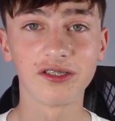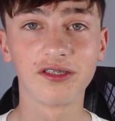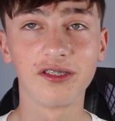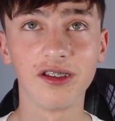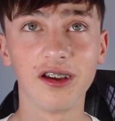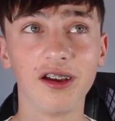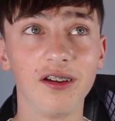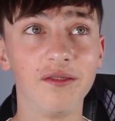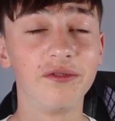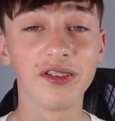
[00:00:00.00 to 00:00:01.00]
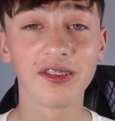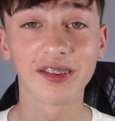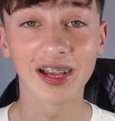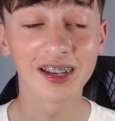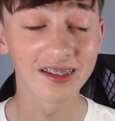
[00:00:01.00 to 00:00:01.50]

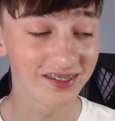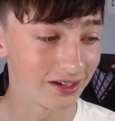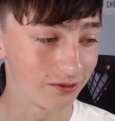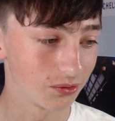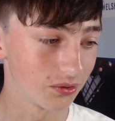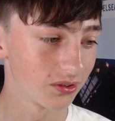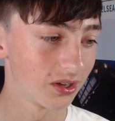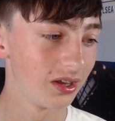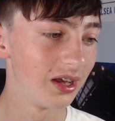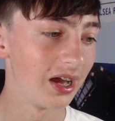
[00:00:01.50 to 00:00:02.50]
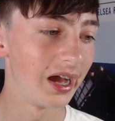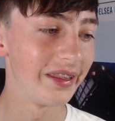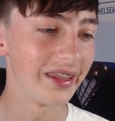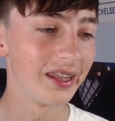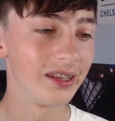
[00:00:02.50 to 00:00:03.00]
physicality levels, and
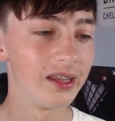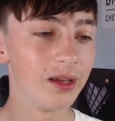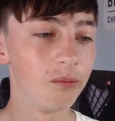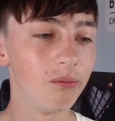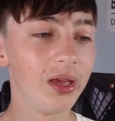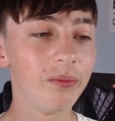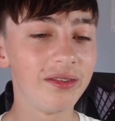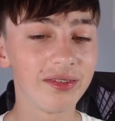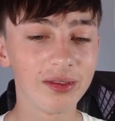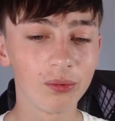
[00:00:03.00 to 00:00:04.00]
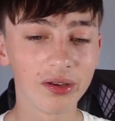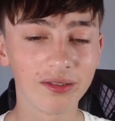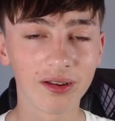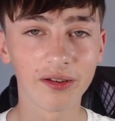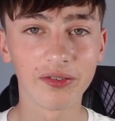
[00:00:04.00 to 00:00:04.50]
then maybe see what he's
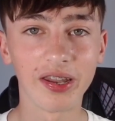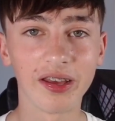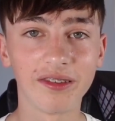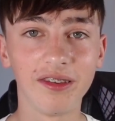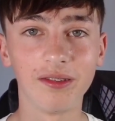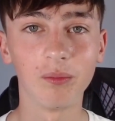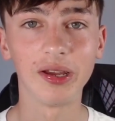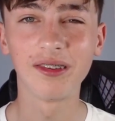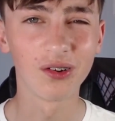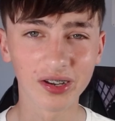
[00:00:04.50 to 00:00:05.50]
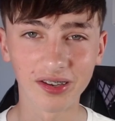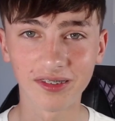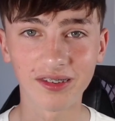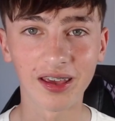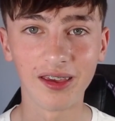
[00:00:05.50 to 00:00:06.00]
like for next season. But he's not
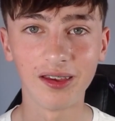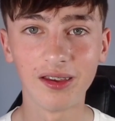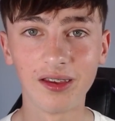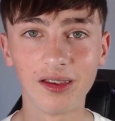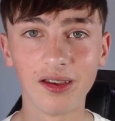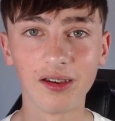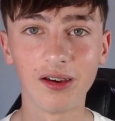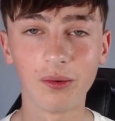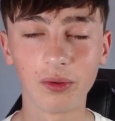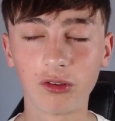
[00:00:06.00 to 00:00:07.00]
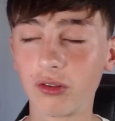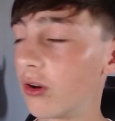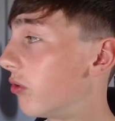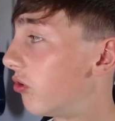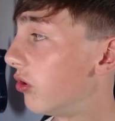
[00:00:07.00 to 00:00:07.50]
stay with
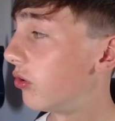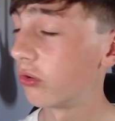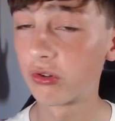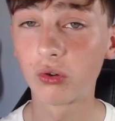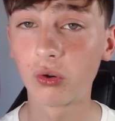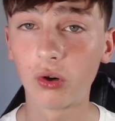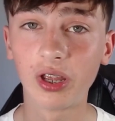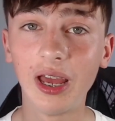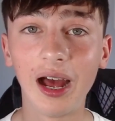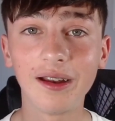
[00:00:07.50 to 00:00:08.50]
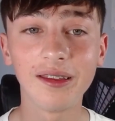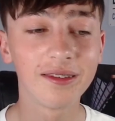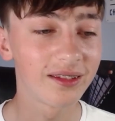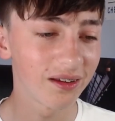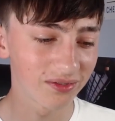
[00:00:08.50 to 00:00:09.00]
Thomas Tuchel's squad, and he's
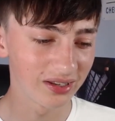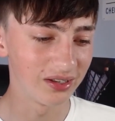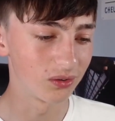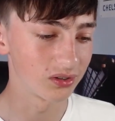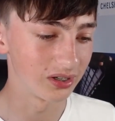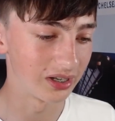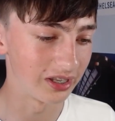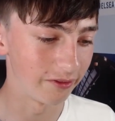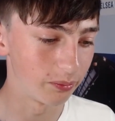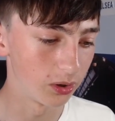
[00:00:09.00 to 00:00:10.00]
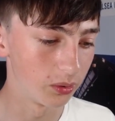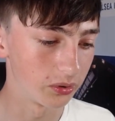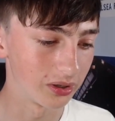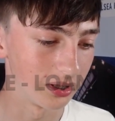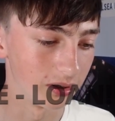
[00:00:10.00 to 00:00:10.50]
definitely not going to leave
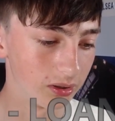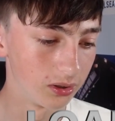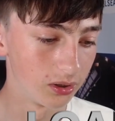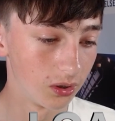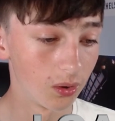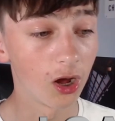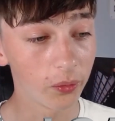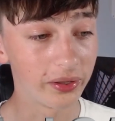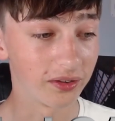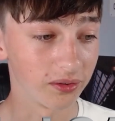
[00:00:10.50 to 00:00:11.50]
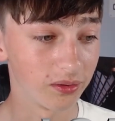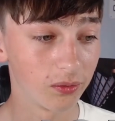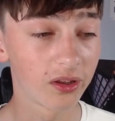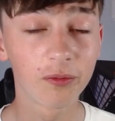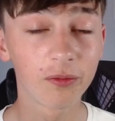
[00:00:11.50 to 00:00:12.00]
permanently. Well, I hope he doesn't.
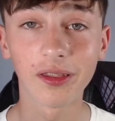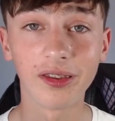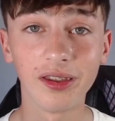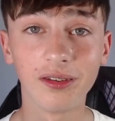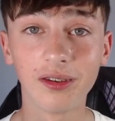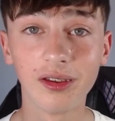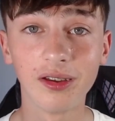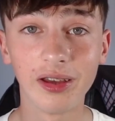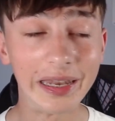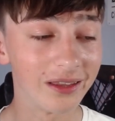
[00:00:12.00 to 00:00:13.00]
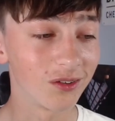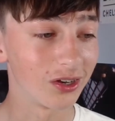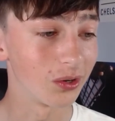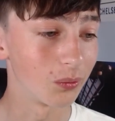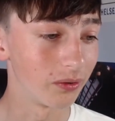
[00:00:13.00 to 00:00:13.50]
Although his brother did, and he's
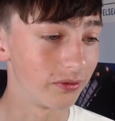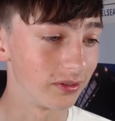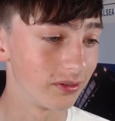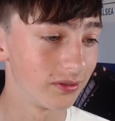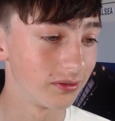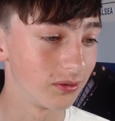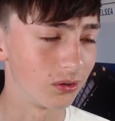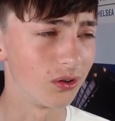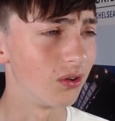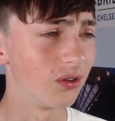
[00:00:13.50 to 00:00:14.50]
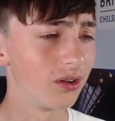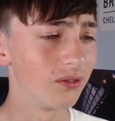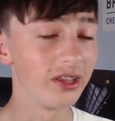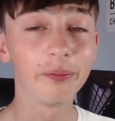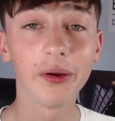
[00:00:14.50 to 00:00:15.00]
on loan at Watford. No, not on
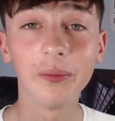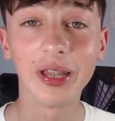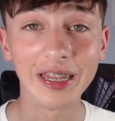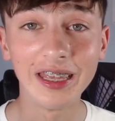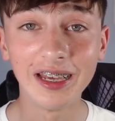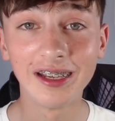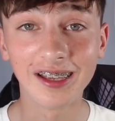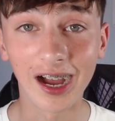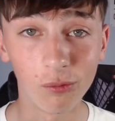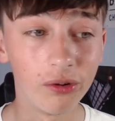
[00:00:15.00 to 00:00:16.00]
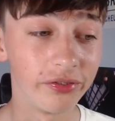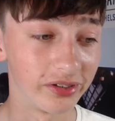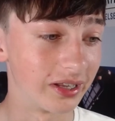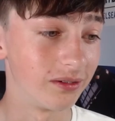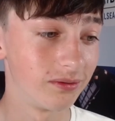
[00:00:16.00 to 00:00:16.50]
loan. He's permanently at
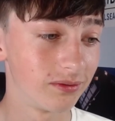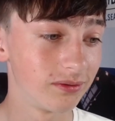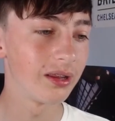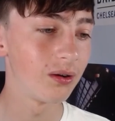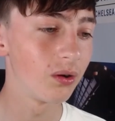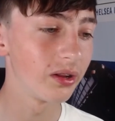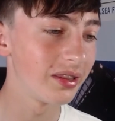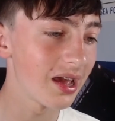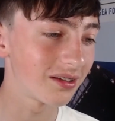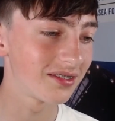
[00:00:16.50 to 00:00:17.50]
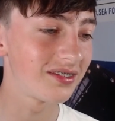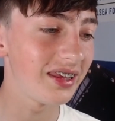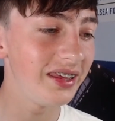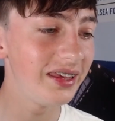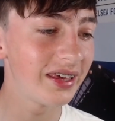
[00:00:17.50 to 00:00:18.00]
Watford now. Now,
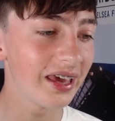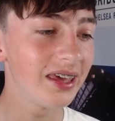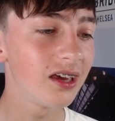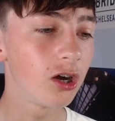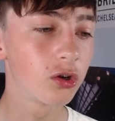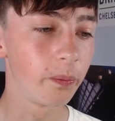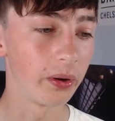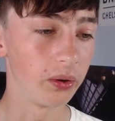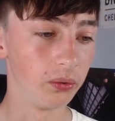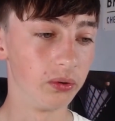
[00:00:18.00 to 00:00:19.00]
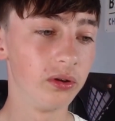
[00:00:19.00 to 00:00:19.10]
next, Ike Ugbo.